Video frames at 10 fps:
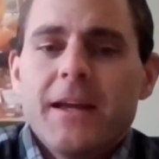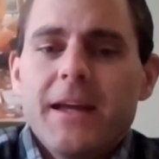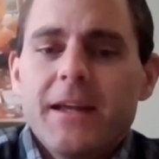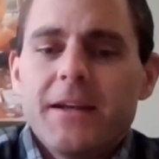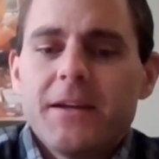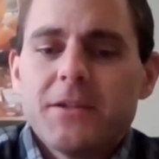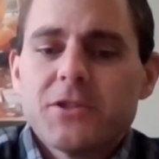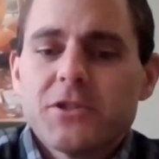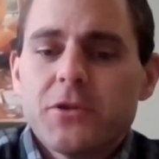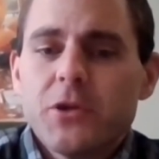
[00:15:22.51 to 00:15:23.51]
and
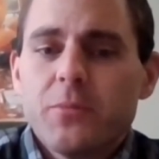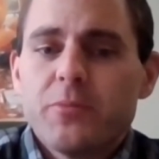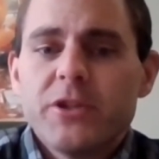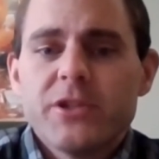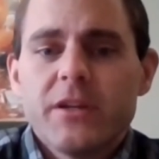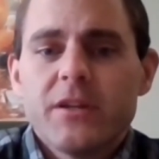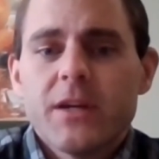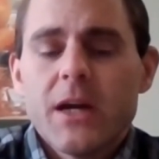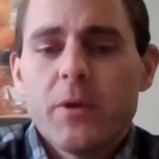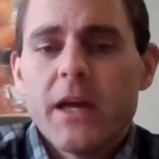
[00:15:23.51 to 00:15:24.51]
just learn to appreciate the
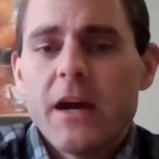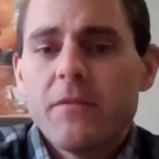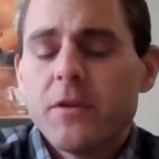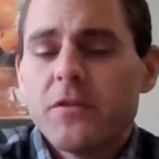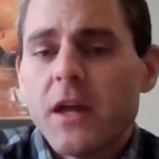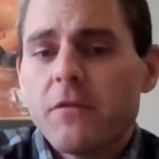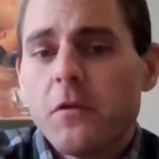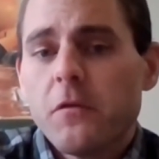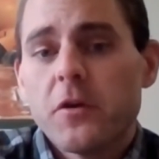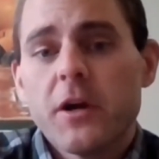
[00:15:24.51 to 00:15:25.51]
time we have, be
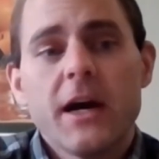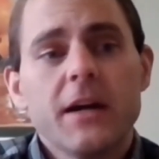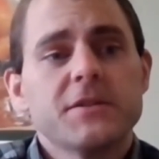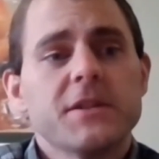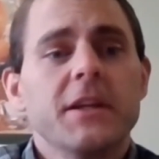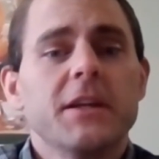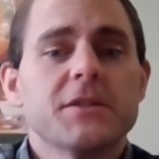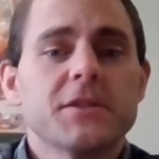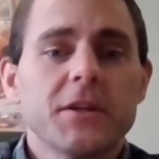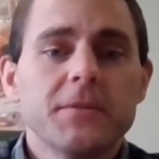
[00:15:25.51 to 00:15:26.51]
thankful for God sending
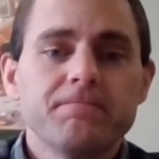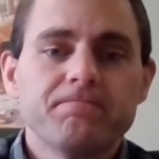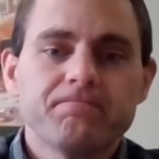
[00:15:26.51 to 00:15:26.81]
His Son